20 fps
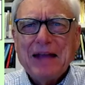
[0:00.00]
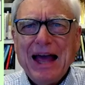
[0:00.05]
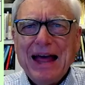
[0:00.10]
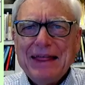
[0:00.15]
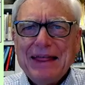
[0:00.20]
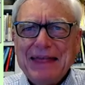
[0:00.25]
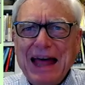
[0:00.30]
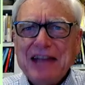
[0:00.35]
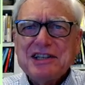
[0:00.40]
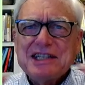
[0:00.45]

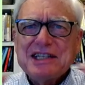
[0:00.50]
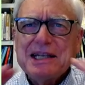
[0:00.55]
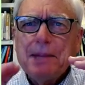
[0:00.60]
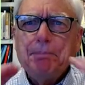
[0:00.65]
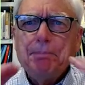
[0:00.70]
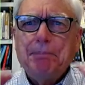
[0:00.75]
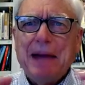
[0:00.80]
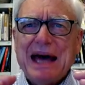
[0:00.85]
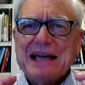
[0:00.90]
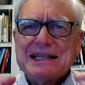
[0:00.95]
That's the
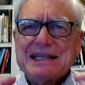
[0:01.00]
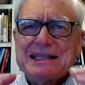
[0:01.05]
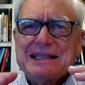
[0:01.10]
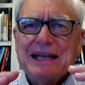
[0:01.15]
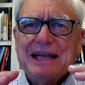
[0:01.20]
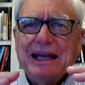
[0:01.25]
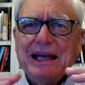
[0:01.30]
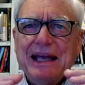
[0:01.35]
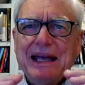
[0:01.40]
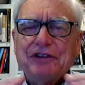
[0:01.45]
best
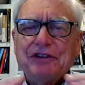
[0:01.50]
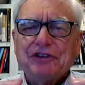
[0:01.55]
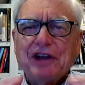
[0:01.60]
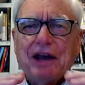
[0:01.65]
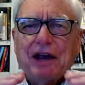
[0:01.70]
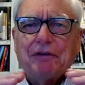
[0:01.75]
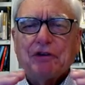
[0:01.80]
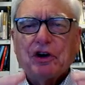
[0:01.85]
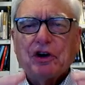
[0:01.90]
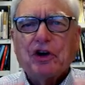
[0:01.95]
it's
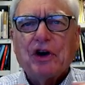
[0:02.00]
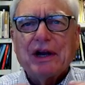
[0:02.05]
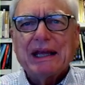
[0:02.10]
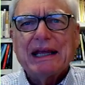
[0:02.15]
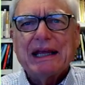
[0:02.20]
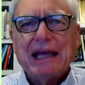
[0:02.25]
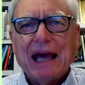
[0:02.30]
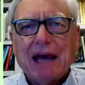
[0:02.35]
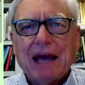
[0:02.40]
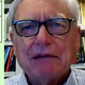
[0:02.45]
ever going to
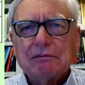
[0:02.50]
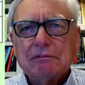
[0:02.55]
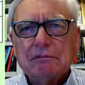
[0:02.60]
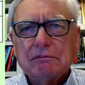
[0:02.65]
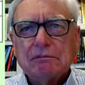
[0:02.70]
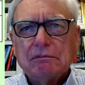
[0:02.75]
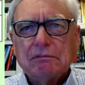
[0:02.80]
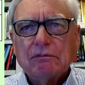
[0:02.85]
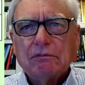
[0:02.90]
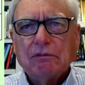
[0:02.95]
get.
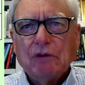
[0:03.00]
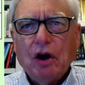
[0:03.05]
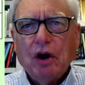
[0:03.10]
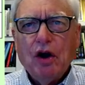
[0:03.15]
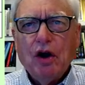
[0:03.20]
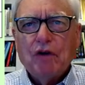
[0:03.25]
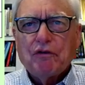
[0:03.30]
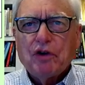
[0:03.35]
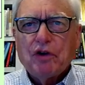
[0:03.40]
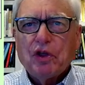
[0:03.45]

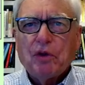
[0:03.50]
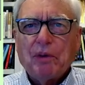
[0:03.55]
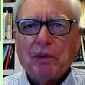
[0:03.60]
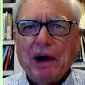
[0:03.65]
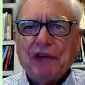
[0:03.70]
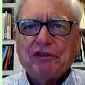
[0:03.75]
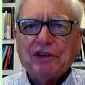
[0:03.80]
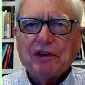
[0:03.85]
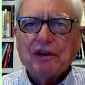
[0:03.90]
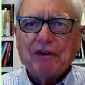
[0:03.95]
For the
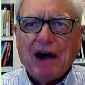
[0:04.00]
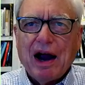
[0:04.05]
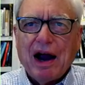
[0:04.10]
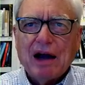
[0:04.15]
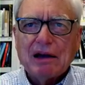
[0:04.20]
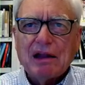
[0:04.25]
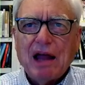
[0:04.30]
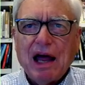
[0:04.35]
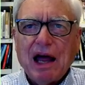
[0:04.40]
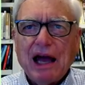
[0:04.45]
rest of our
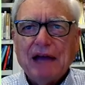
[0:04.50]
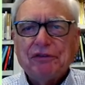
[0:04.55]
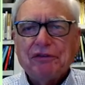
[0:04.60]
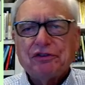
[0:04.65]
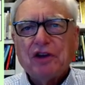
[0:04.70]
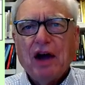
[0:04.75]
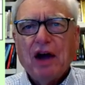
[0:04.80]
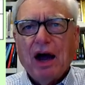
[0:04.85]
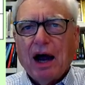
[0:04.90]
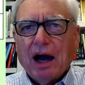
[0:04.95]
lives,
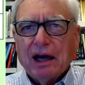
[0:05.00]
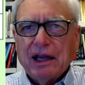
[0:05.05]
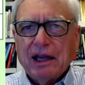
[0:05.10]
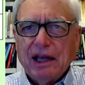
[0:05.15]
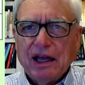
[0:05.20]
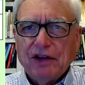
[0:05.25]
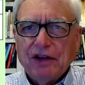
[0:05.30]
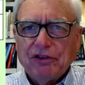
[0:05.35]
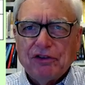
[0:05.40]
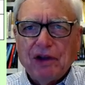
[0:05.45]
our
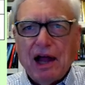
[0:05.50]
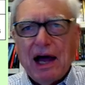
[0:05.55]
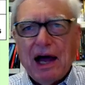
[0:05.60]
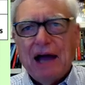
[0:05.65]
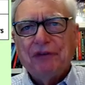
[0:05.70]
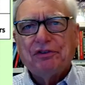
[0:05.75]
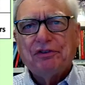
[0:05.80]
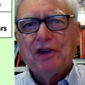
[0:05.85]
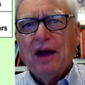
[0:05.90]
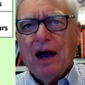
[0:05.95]
kids'
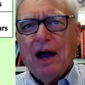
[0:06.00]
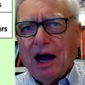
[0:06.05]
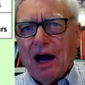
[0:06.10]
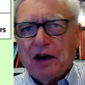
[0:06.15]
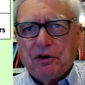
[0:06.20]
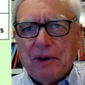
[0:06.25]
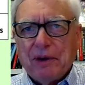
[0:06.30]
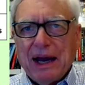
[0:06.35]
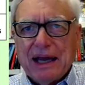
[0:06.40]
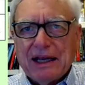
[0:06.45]
lives, our
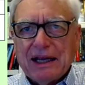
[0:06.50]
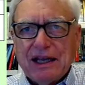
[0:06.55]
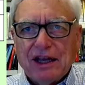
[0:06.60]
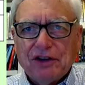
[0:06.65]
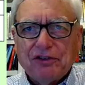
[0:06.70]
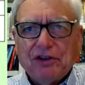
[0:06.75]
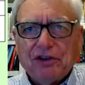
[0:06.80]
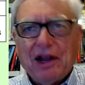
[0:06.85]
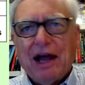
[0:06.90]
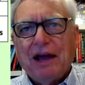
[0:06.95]

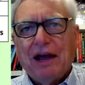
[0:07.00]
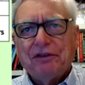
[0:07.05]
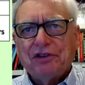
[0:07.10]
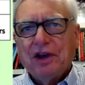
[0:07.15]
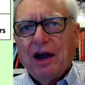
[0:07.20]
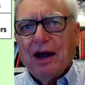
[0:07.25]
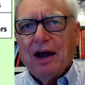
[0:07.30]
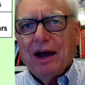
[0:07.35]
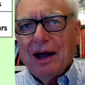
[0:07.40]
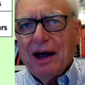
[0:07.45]
grandkids' lives,
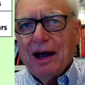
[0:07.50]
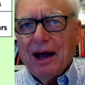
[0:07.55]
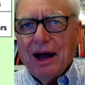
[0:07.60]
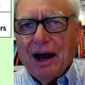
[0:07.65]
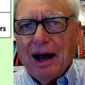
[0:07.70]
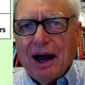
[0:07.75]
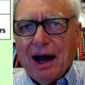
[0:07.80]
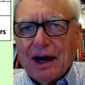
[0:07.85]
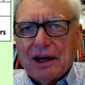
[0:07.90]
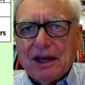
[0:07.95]

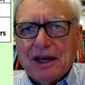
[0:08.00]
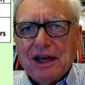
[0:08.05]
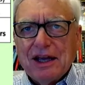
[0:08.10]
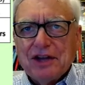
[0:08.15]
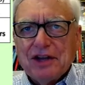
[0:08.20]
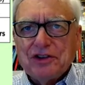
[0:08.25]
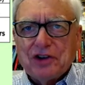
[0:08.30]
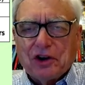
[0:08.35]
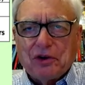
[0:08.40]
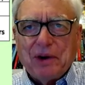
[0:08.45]
our
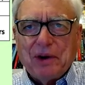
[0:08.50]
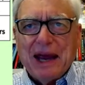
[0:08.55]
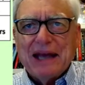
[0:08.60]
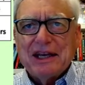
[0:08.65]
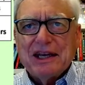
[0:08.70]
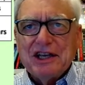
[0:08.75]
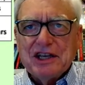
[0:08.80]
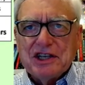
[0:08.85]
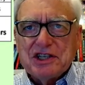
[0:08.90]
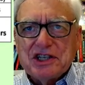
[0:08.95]
kids, our
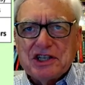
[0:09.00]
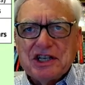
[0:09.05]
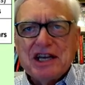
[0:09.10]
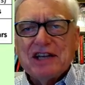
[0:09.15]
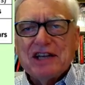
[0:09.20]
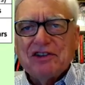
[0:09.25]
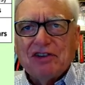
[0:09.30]
grandkids, kids'